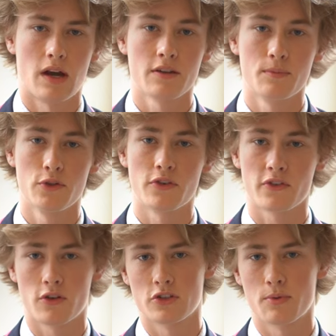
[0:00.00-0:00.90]
I had a music
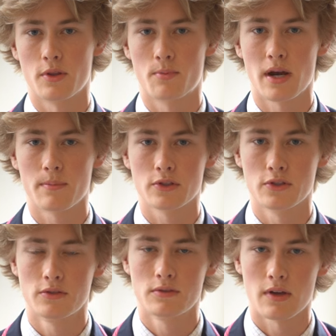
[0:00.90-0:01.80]
scholarship at the prep
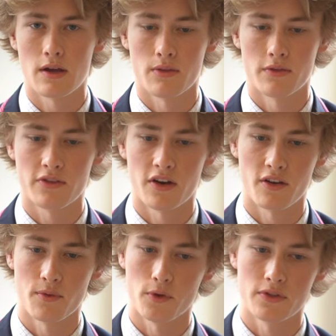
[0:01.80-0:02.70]
school and
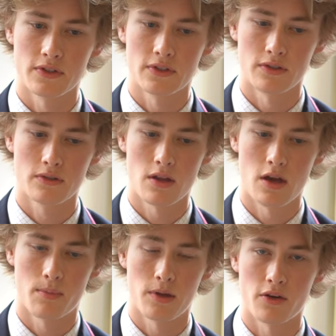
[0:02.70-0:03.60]
decided I wanted to
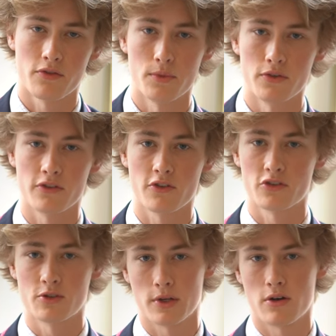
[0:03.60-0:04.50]
apply for a music
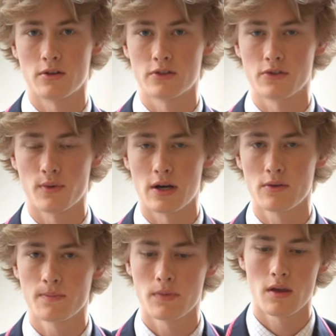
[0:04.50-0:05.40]
scholarship at college as
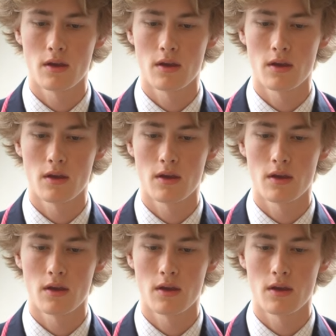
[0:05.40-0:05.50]
well.